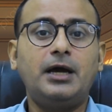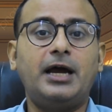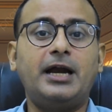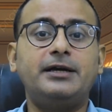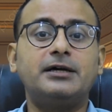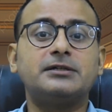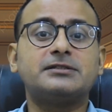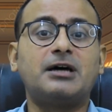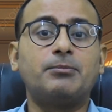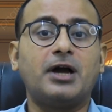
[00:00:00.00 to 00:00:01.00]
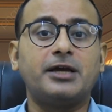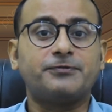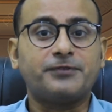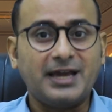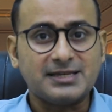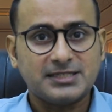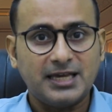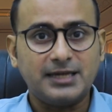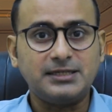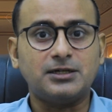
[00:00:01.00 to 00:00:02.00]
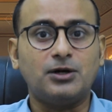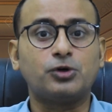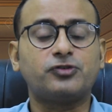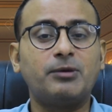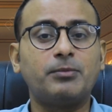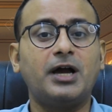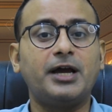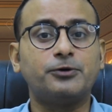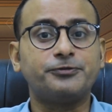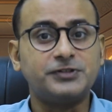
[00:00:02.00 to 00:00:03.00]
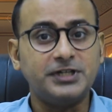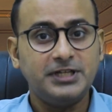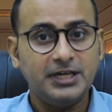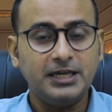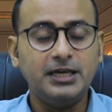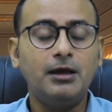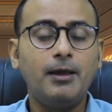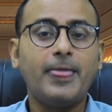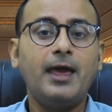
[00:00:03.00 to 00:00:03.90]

and some kind of cassette or some kind of CD,